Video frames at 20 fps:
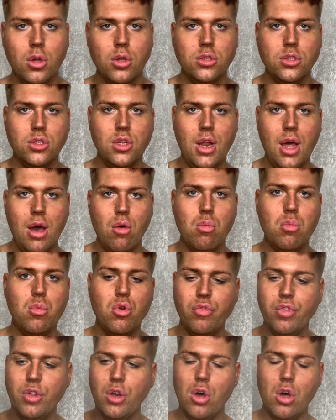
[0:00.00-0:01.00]
So now
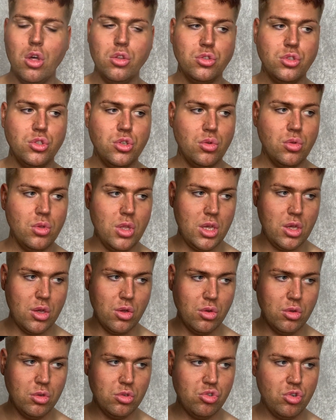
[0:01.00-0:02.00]
moving on to the
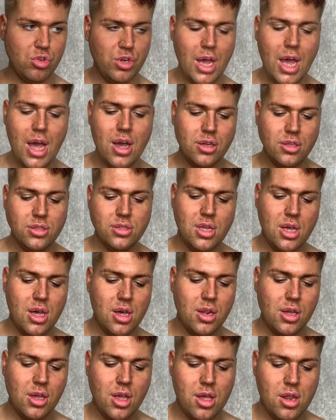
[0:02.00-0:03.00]
ultra dark side
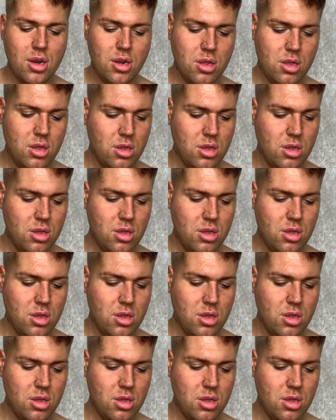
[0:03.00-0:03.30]
again.